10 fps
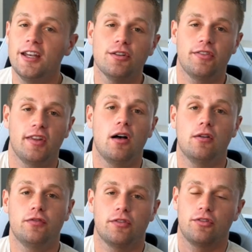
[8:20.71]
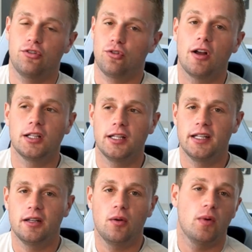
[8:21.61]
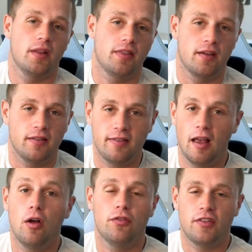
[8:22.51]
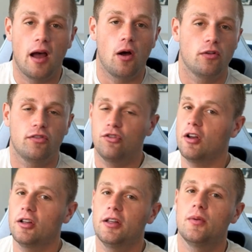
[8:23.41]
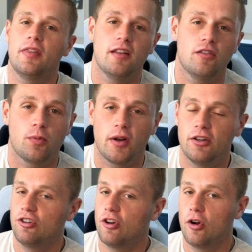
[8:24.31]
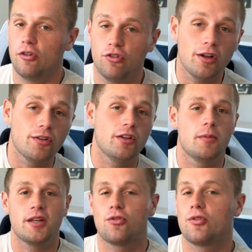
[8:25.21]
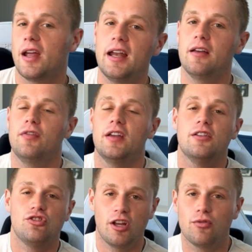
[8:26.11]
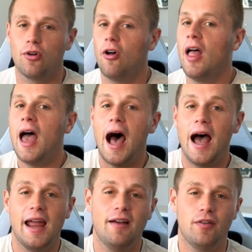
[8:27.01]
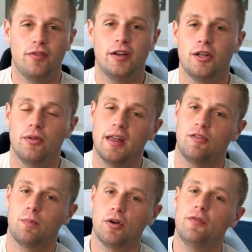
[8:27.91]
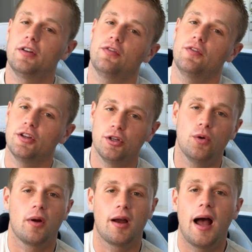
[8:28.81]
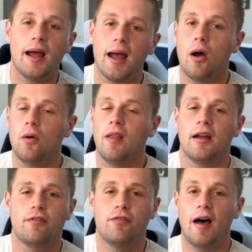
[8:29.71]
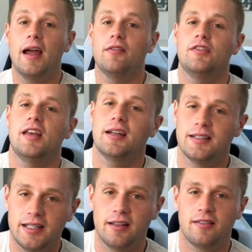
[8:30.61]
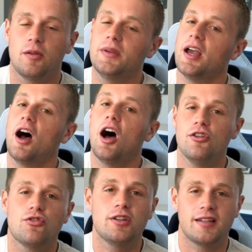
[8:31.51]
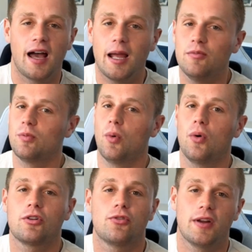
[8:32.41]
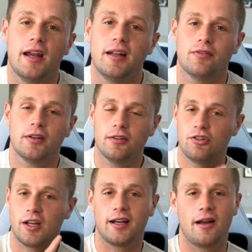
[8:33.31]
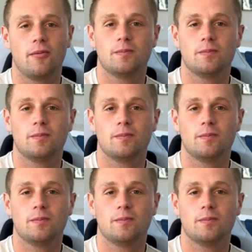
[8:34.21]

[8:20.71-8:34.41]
yourself struggling with self-doubt, struggling with inspiration, or struggling to be creative in general, I have a video that is perfect for you where I outline 5 techniques to be 100 times more creative. Check it out.